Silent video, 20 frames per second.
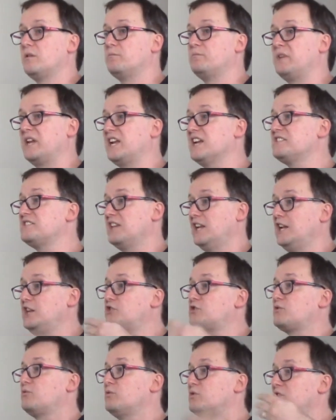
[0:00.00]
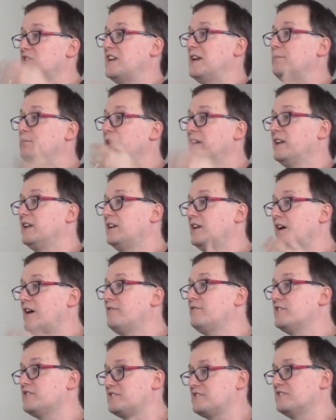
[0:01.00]
because each sampling
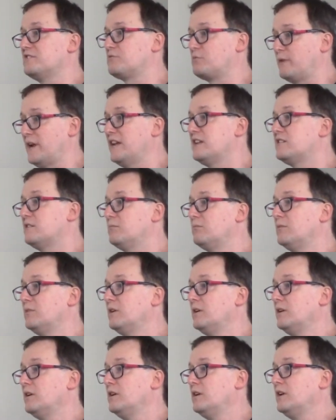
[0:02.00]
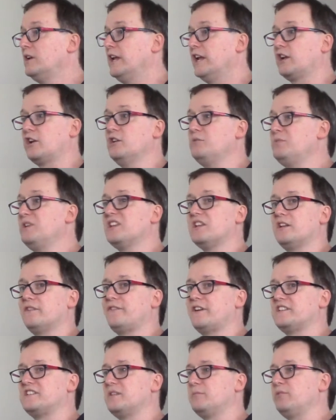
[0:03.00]
of this is random, it could be that if
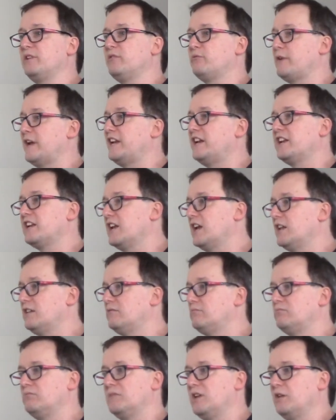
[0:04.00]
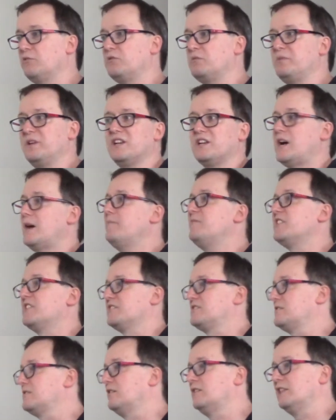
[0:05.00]
I simply ran it again, it would be an
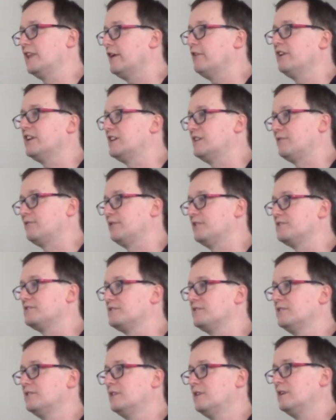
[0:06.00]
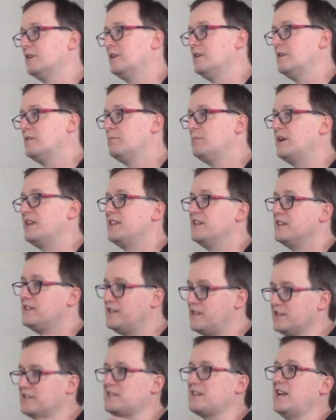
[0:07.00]
obvious, glaring difference. But in
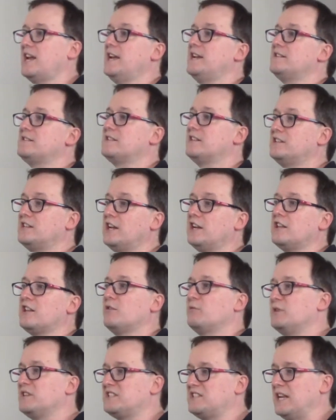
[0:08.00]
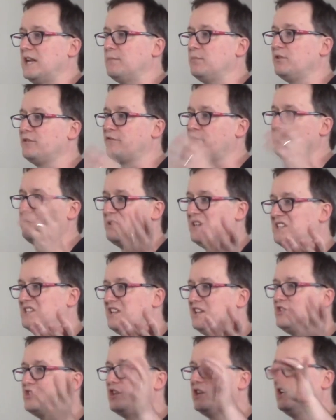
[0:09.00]
this case, the data that we sampled for
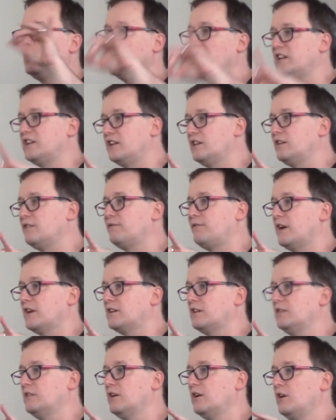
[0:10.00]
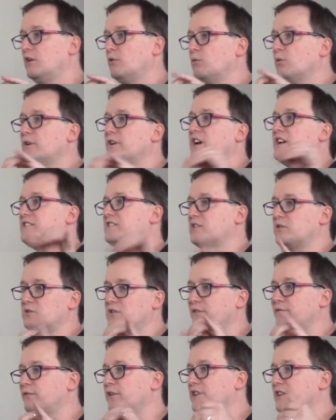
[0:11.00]
BCG and uninfected were not so
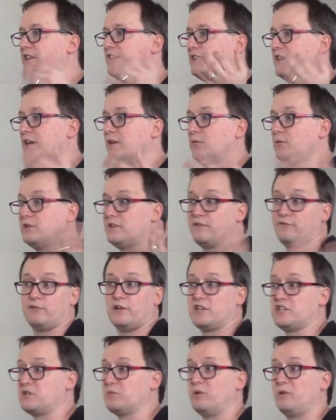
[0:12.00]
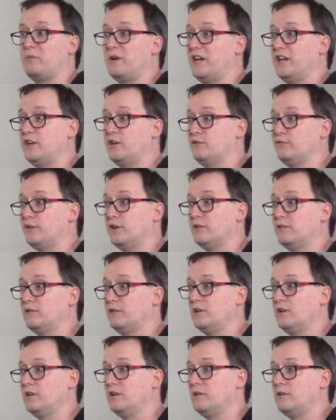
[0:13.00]
different that they were differentiable by ANOVA,
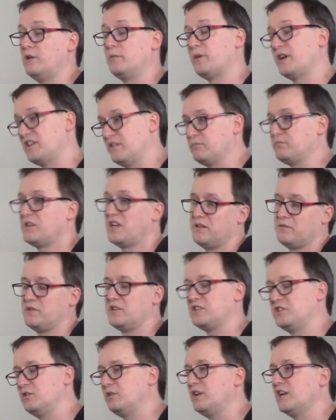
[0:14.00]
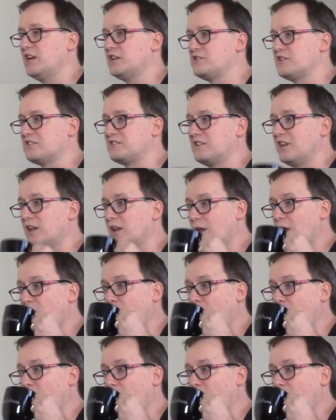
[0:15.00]
by the Tukey HSD.